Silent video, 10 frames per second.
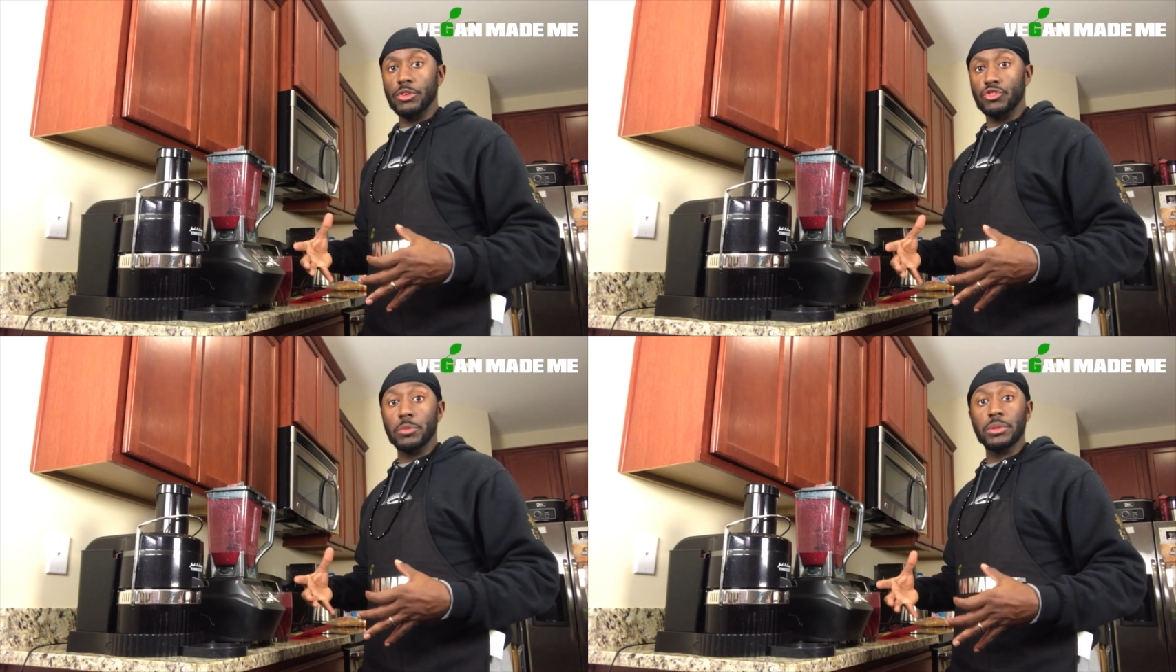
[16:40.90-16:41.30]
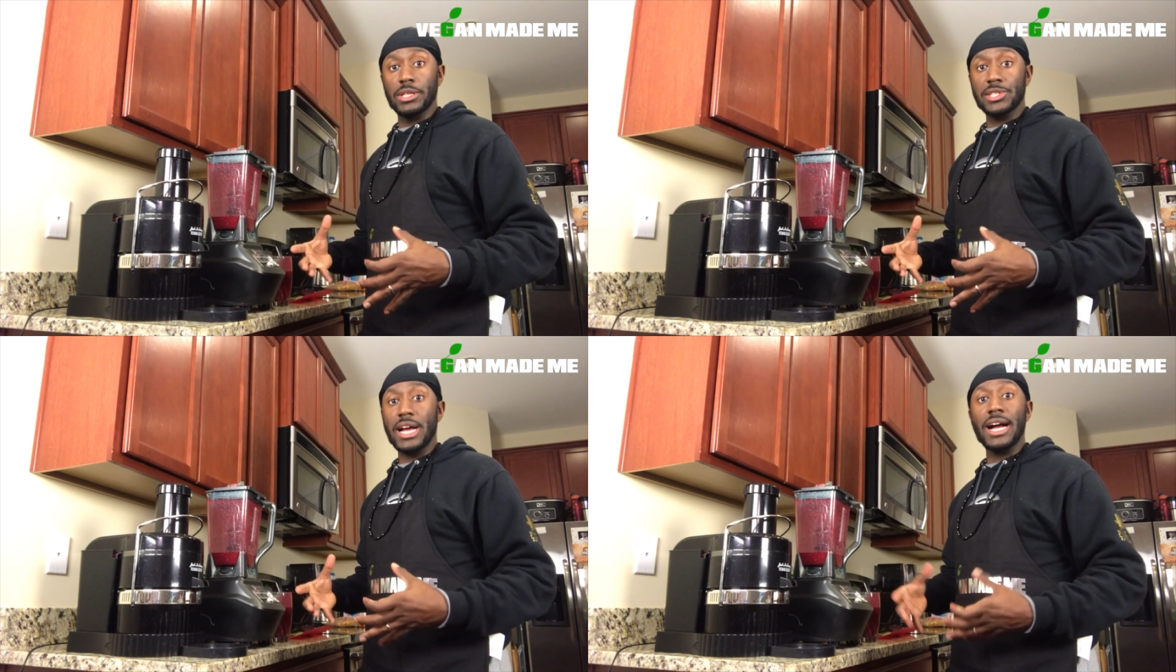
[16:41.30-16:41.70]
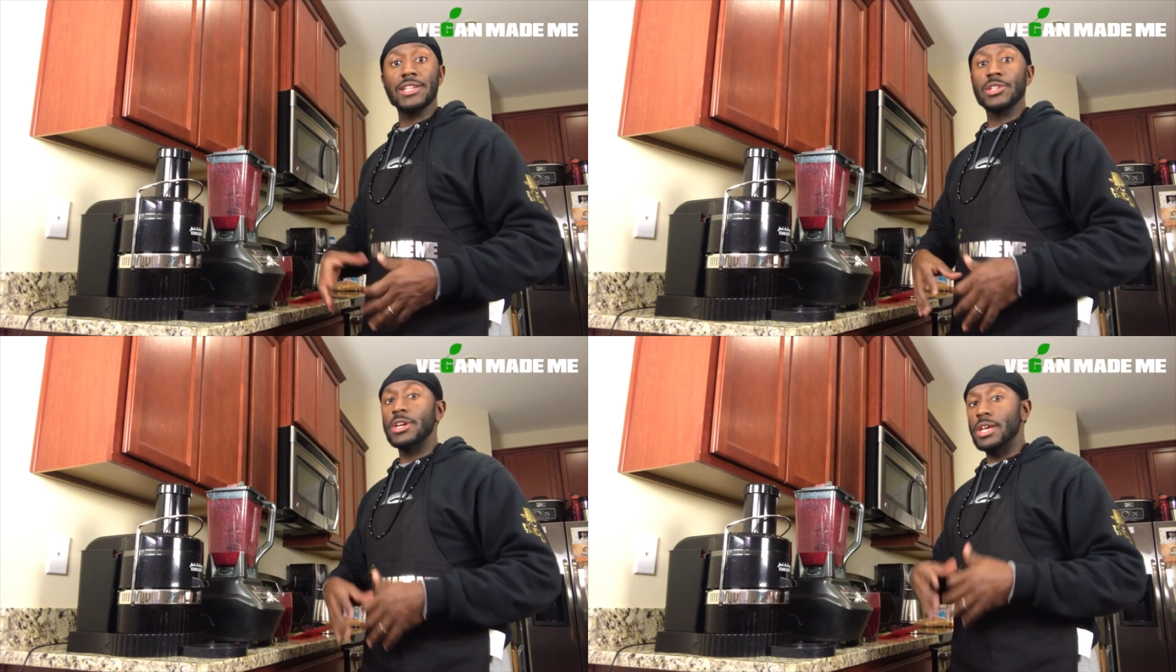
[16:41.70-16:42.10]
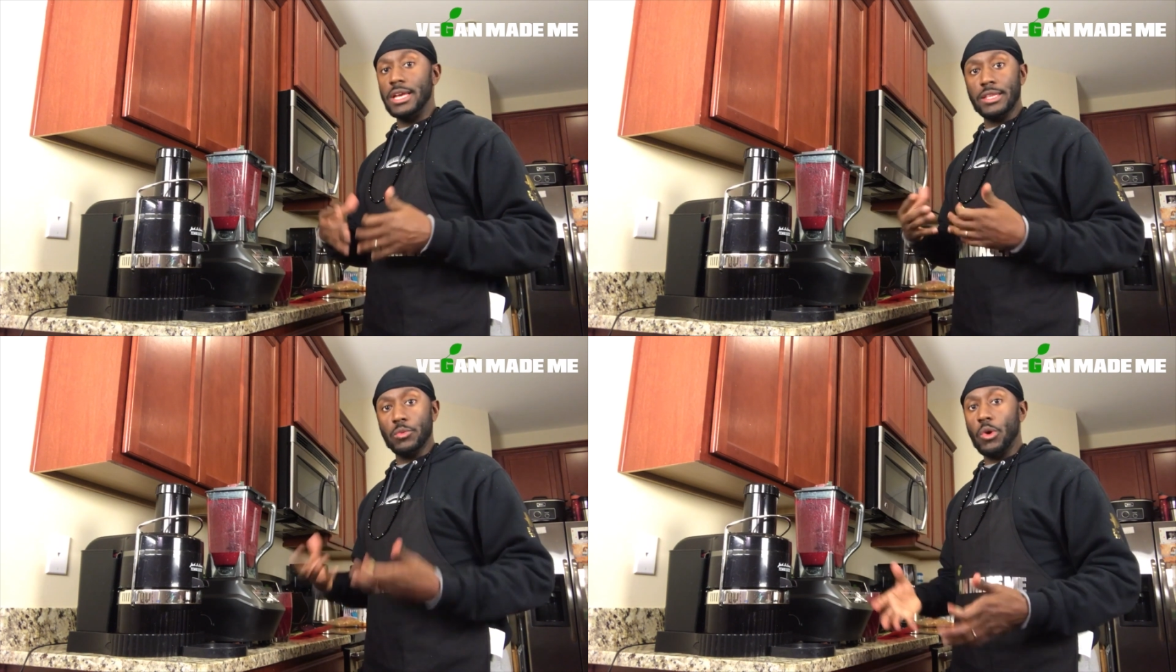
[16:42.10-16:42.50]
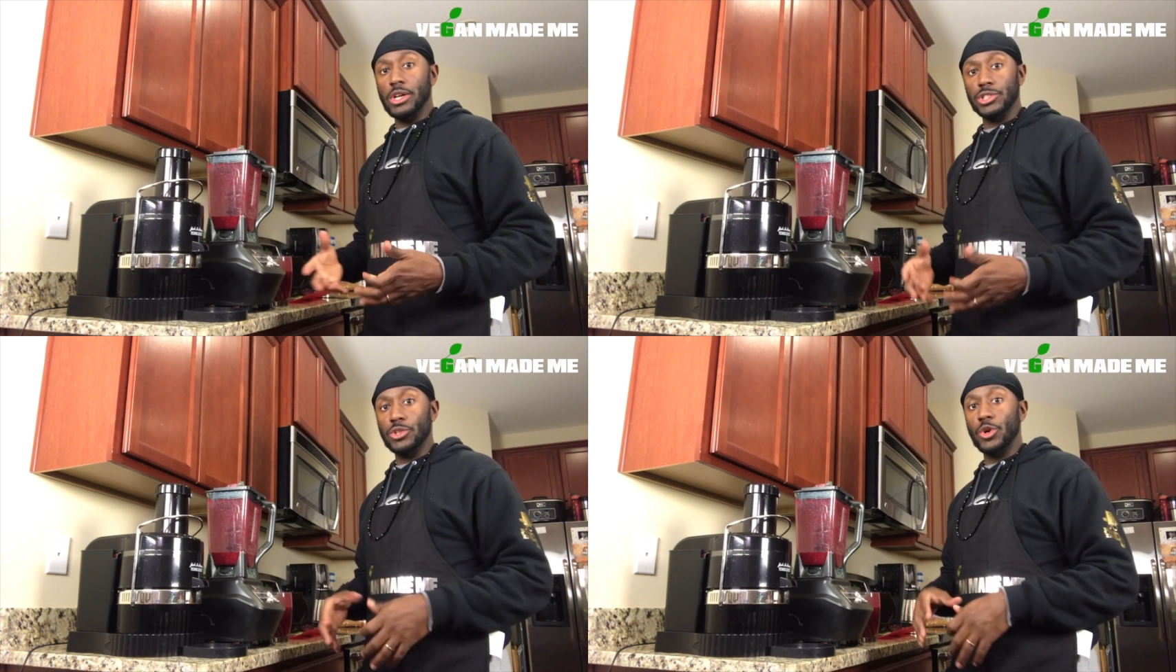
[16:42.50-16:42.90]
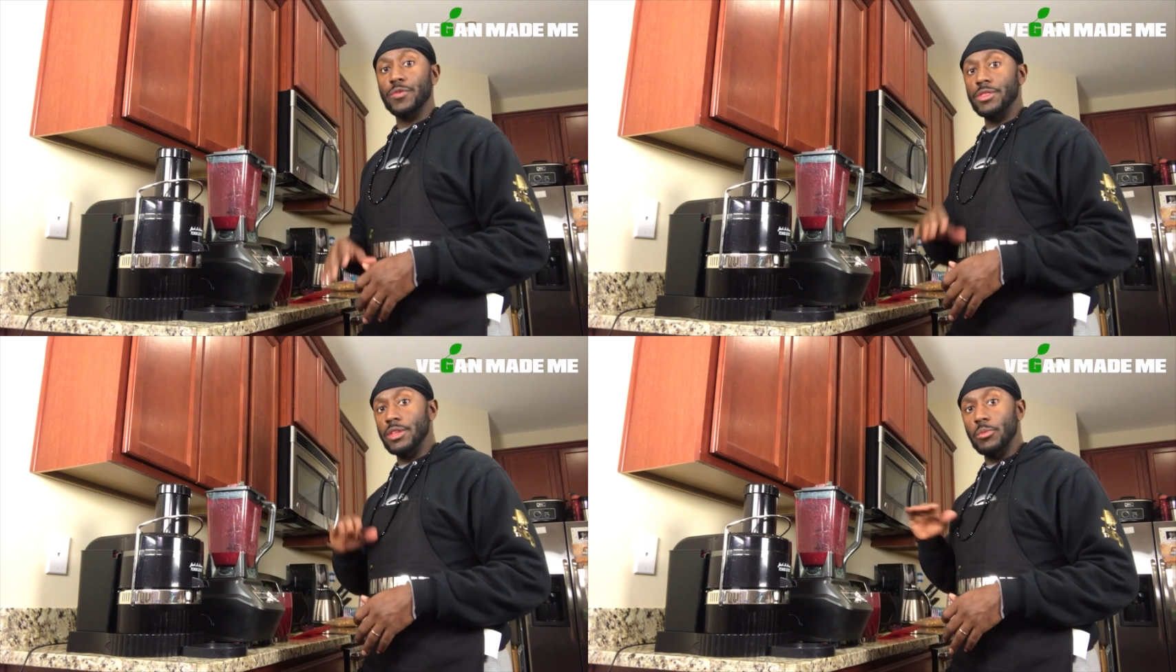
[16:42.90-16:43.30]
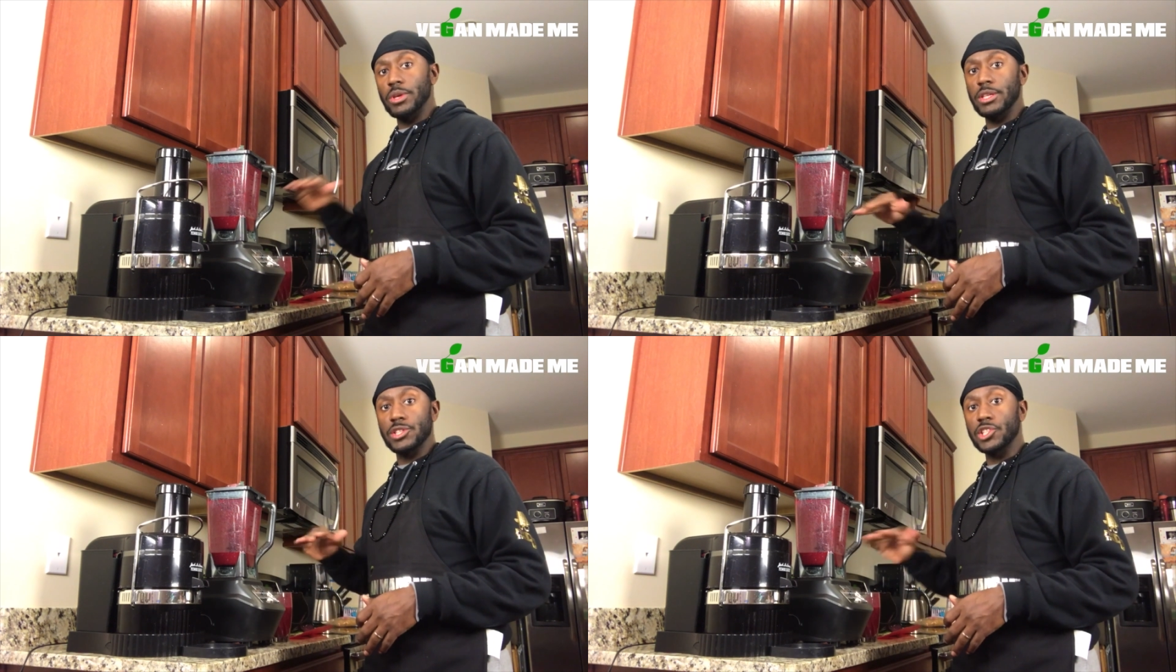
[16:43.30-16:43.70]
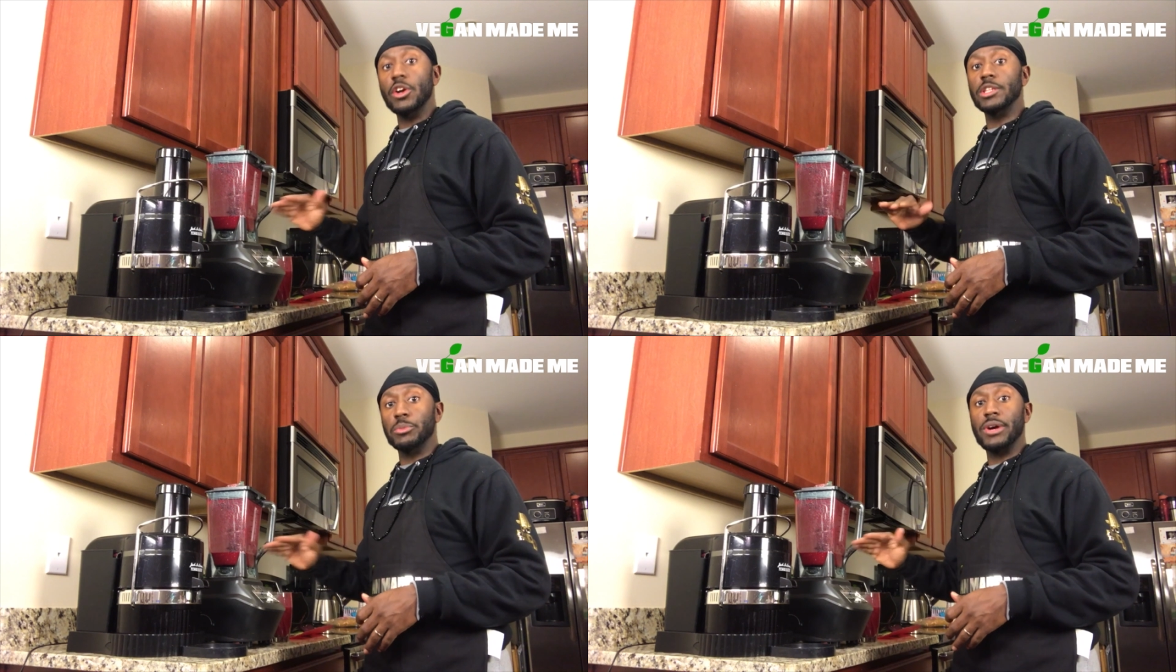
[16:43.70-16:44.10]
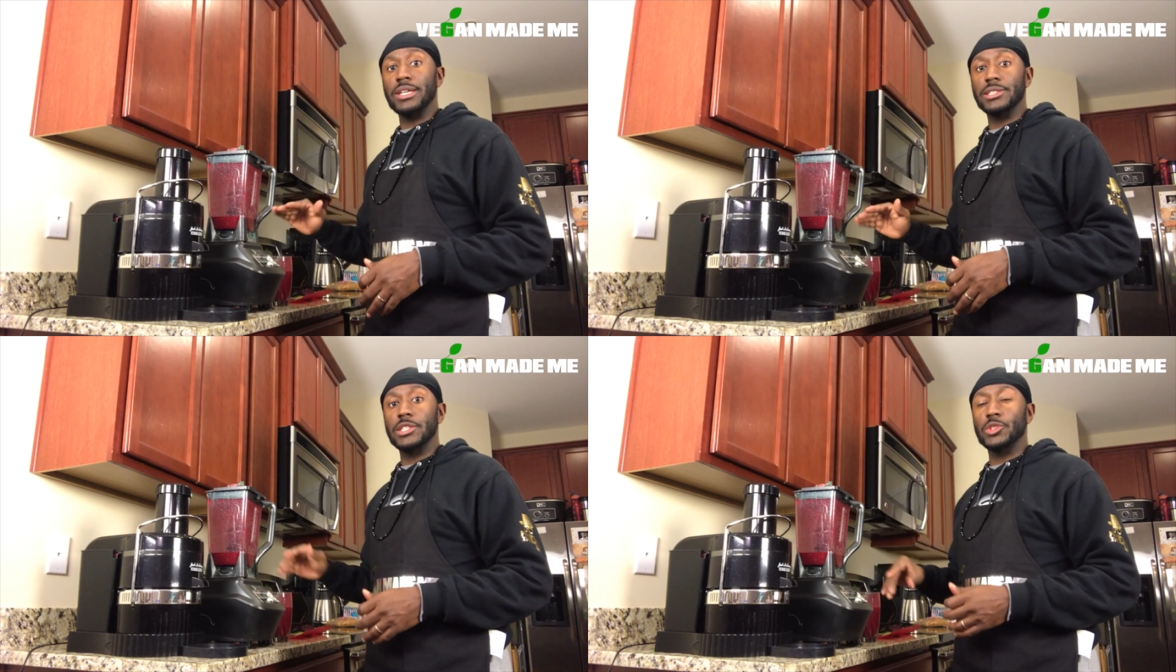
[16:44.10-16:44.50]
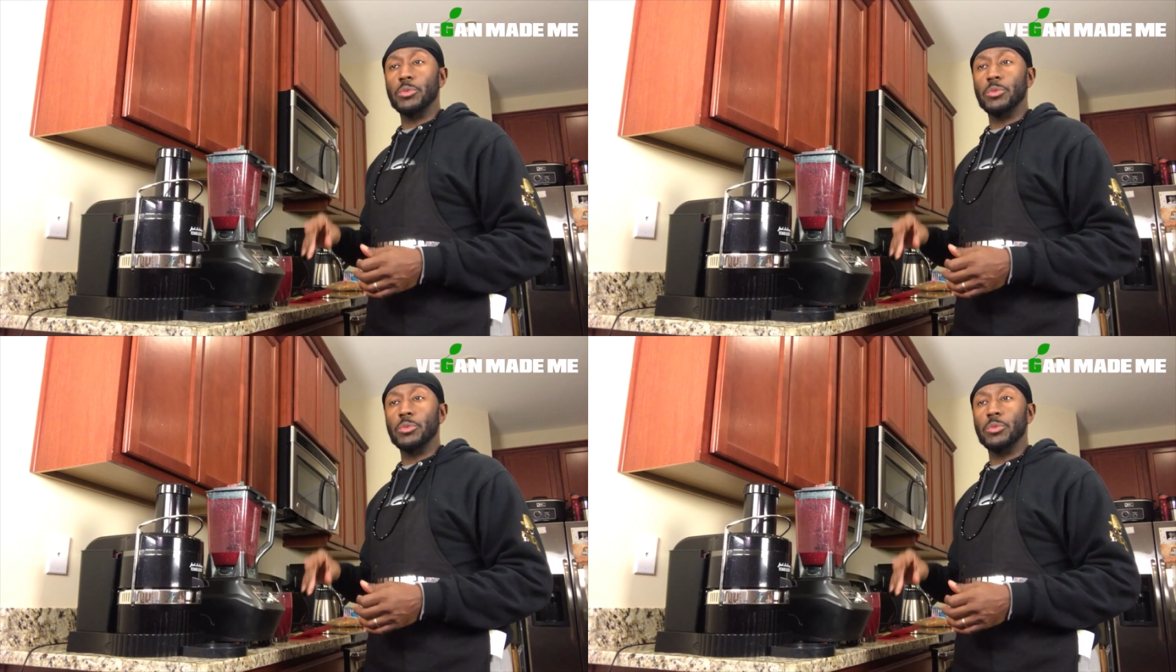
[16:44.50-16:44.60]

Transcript: triple in size, and then wash it off, and then we can start the process.